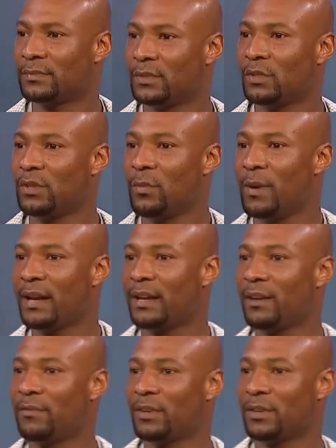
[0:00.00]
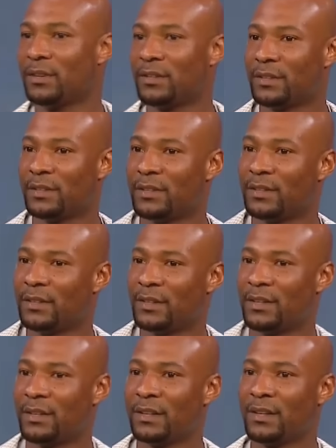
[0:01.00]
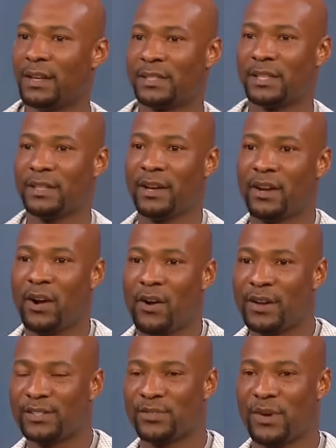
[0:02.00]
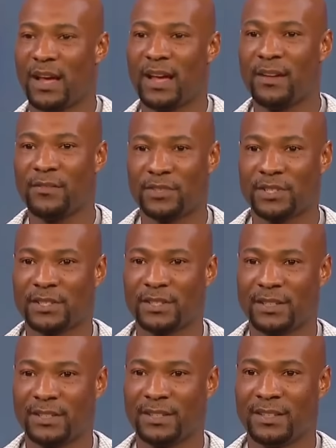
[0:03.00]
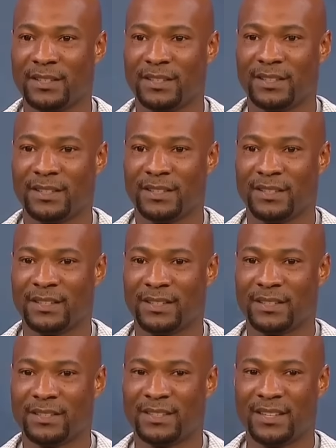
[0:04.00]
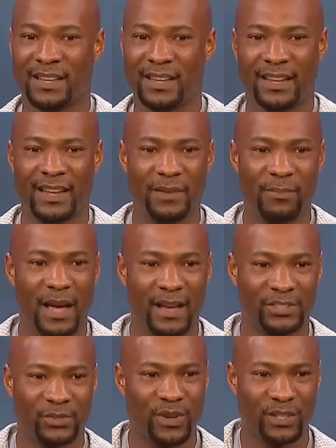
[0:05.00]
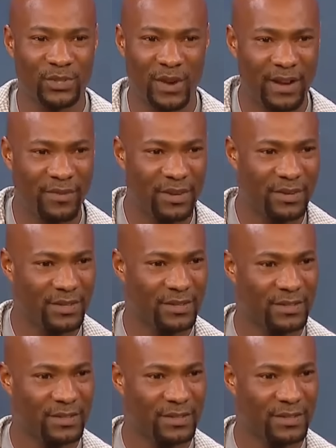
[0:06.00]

No, nobody ever gets in their car and drives to get hit by a drunk driver.